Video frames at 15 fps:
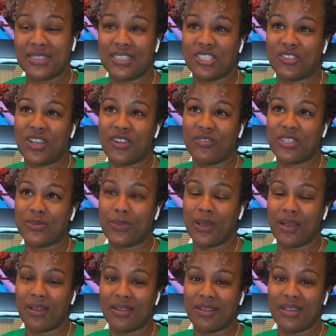to try to
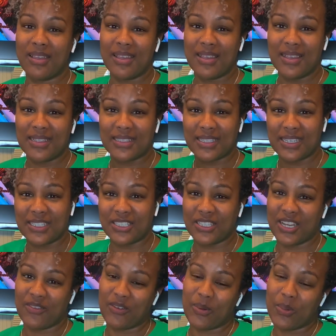respond to each and
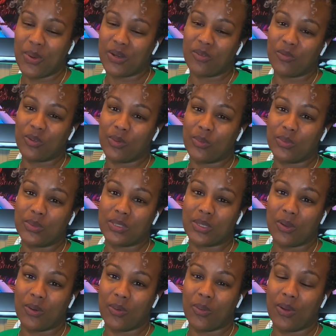every one of you.
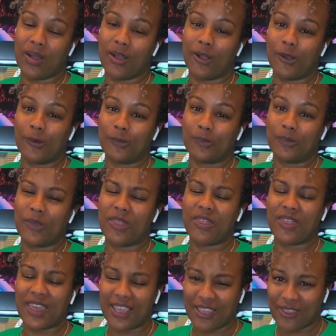So um,
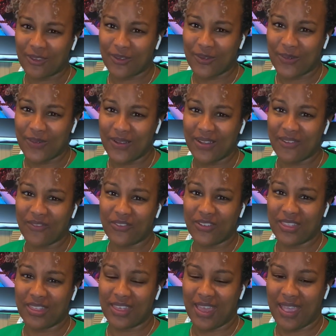thank you for
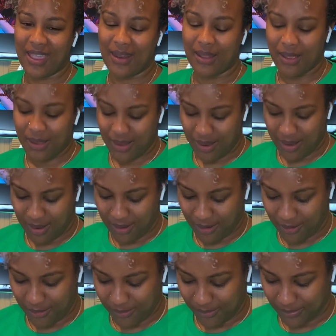that.
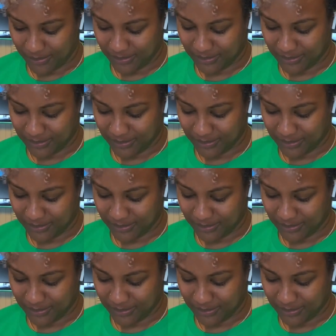Um,